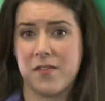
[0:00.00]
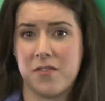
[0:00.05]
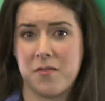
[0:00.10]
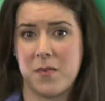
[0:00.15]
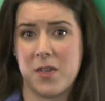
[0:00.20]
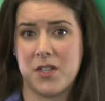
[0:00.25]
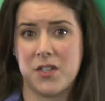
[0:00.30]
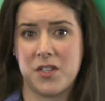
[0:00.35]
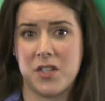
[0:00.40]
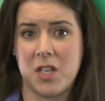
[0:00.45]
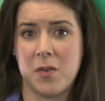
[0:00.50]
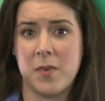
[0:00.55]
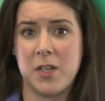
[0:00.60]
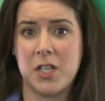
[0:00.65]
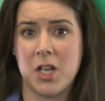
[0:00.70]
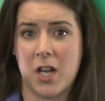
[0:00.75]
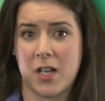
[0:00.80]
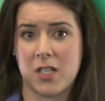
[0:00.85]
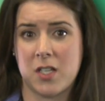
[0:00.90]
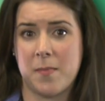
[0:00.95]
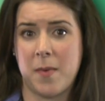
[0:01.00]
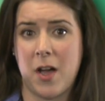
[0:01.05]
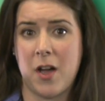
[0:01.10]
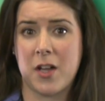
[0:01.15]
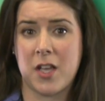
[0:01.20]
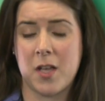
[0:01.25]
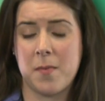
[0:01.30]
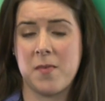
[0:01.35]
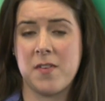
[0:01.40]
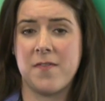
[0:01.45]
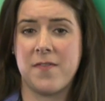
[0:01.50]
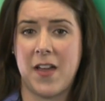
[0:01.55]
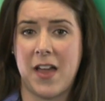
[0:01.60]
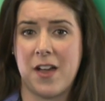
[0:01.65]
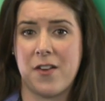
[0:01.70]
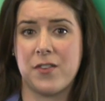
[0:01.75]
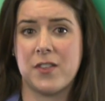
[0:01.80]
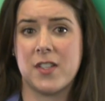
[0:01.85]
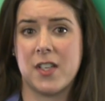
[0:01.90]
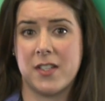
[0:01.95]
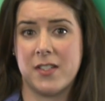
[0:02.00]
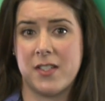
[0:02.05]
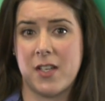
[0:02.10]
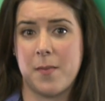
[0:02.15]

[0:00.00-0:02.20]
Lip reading: information that we talked about can be found at